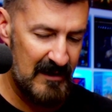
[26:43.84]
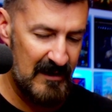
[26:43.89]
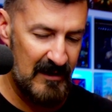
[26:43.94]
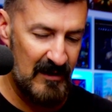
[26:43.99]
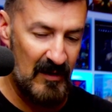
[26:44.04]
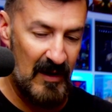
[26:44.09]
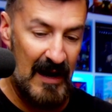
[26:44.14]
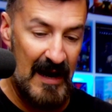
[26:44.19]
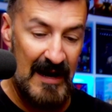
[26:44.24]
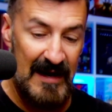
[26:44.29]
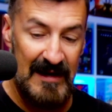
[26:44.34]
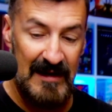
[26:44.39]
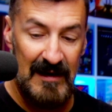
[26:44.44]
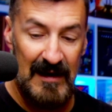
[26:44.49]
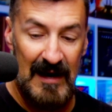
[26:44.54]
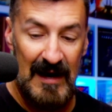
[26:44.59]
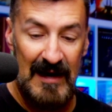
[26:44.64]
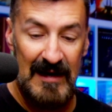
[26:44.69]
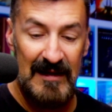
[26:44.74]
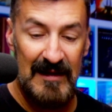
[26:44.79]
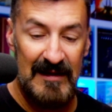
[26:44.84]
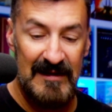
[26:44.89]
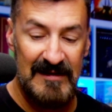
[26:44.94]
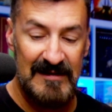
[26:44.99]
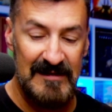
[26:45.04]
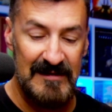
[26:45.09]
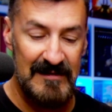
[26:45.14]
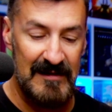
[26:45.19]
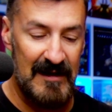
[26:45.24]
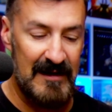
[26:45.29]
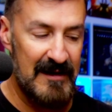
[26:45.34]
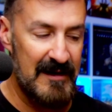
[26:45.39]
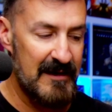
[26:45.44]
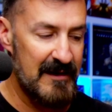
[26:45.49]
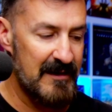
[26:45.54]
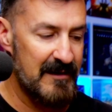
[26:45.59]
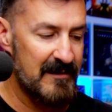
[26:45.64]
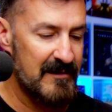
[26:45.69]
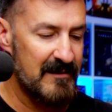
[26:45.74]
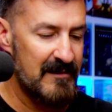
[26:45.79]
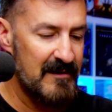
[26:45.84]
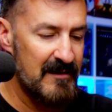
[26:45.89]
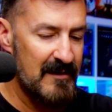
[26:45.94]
I liked it. If